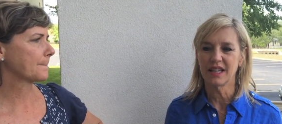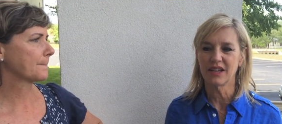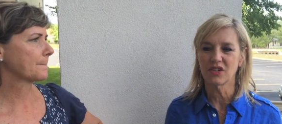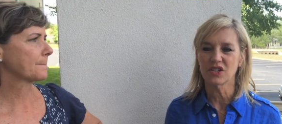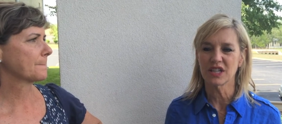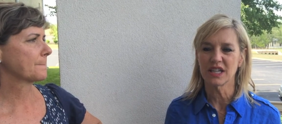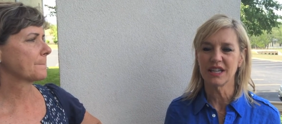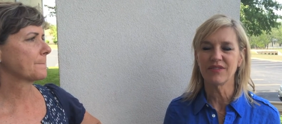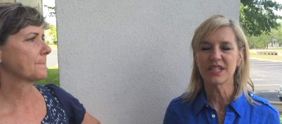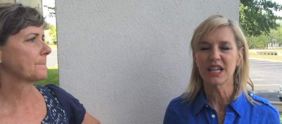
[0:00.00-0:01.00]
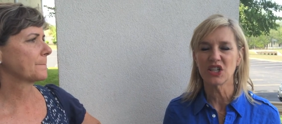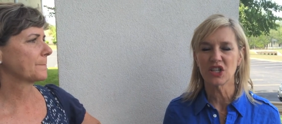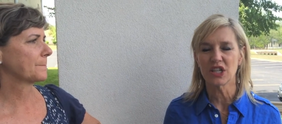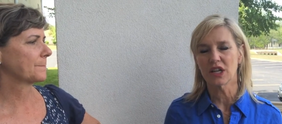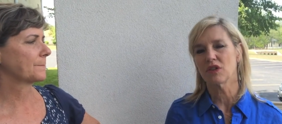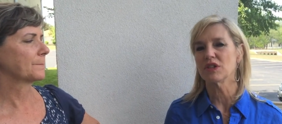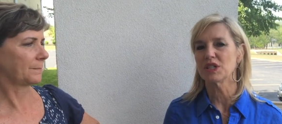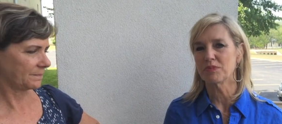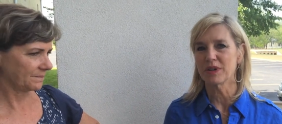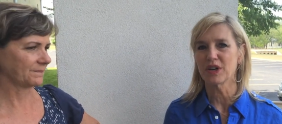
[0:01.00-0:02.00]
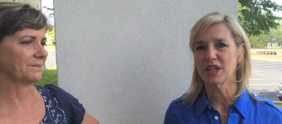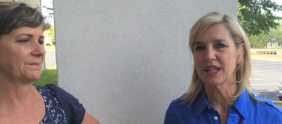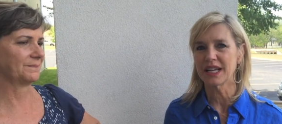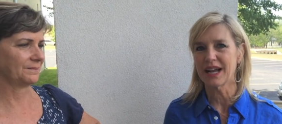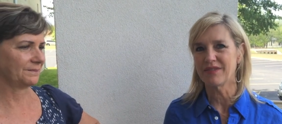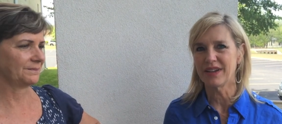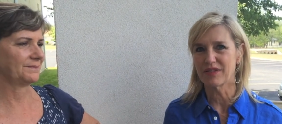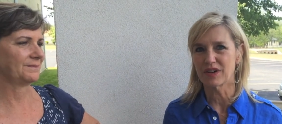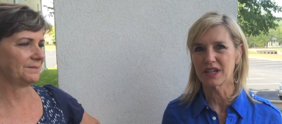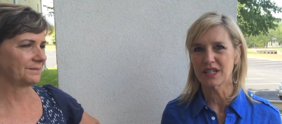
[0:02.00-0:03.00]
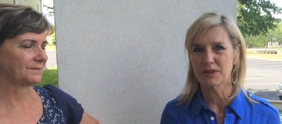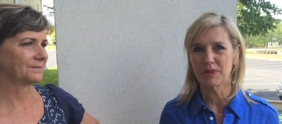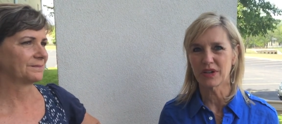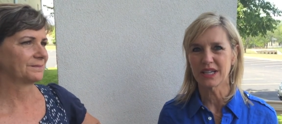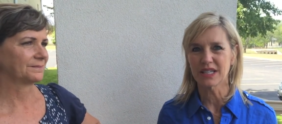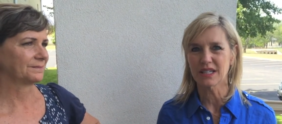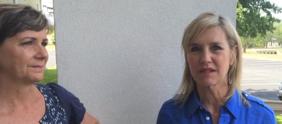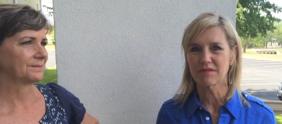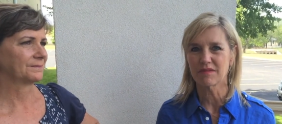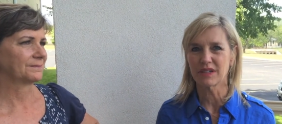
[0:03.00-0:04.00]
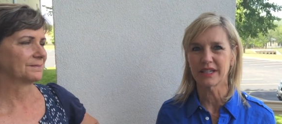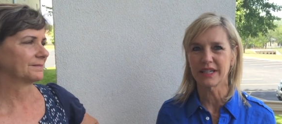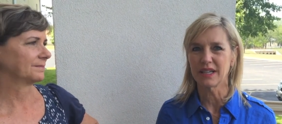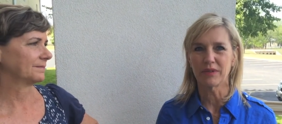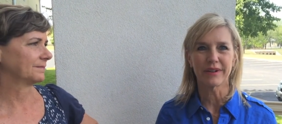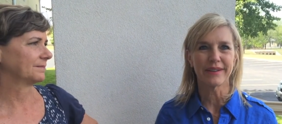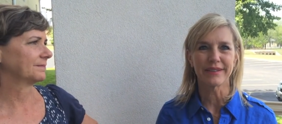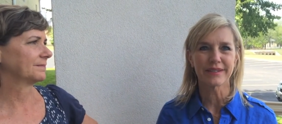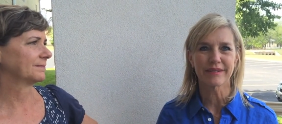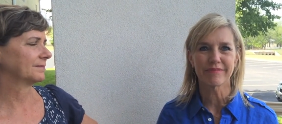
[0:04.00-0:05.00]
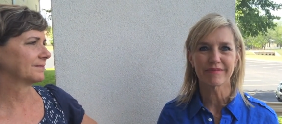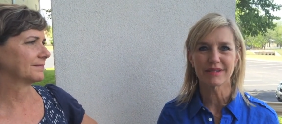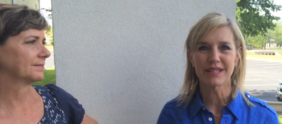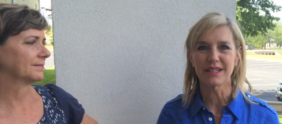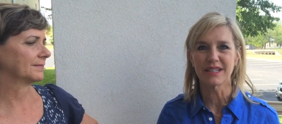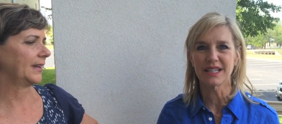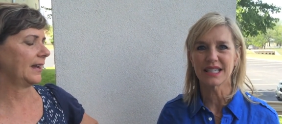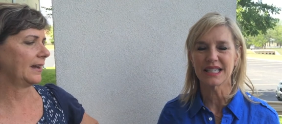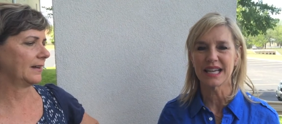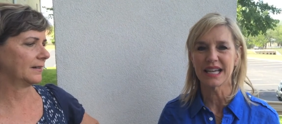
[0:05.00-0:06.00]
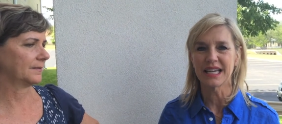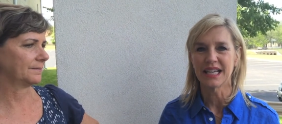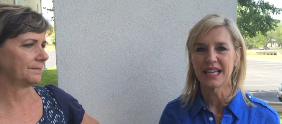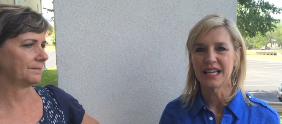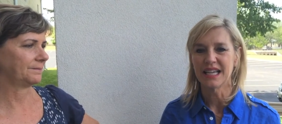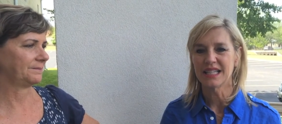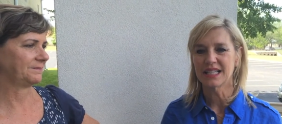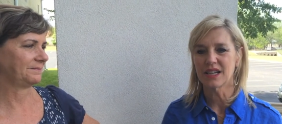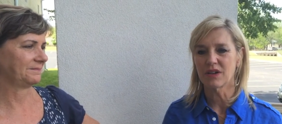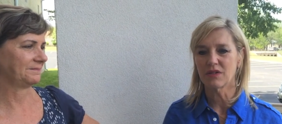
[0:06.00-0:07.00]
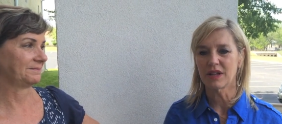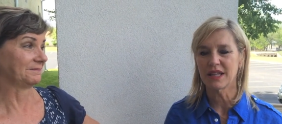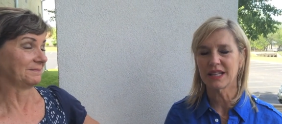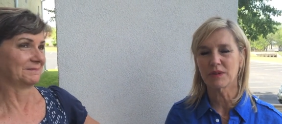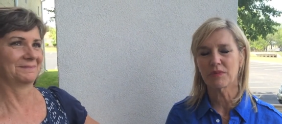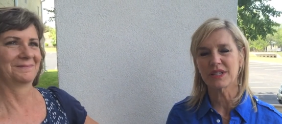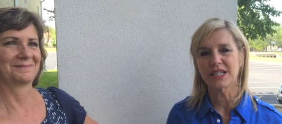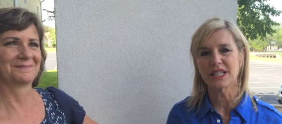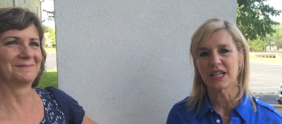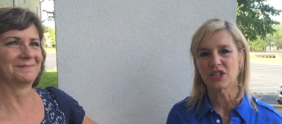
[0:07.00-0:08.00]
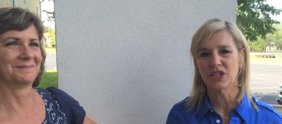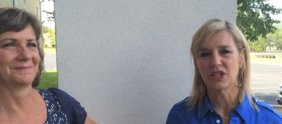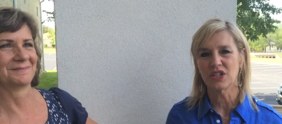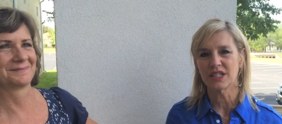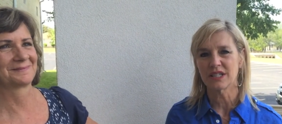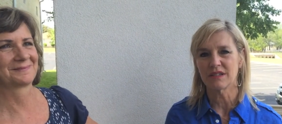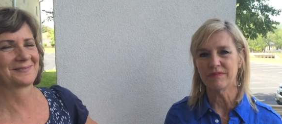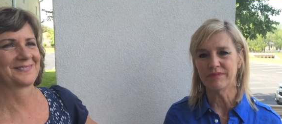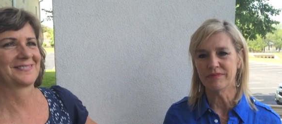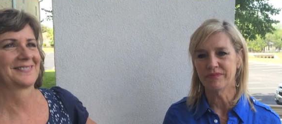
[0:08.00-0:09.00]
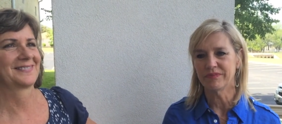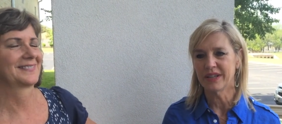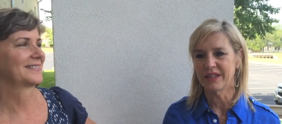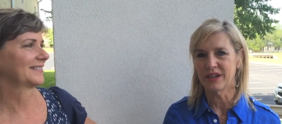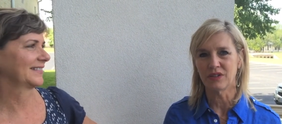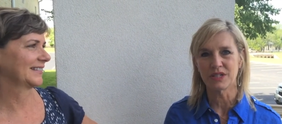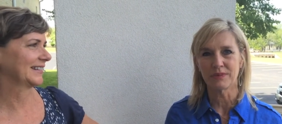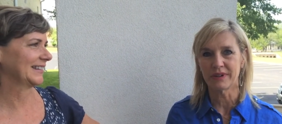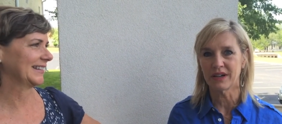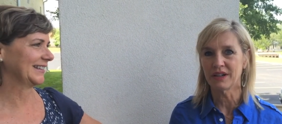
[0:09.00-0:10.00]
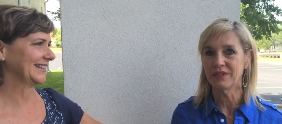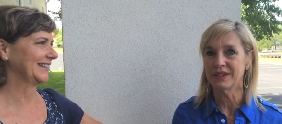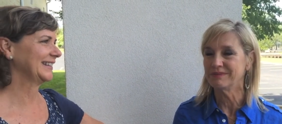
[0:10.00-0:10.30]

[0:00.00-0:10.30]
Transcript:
Speaker 1: there's an invitation to the Holy Spirit that I've never experienced really anywhere else, still to this day. So I think the presentation just had the Holy Spirit all over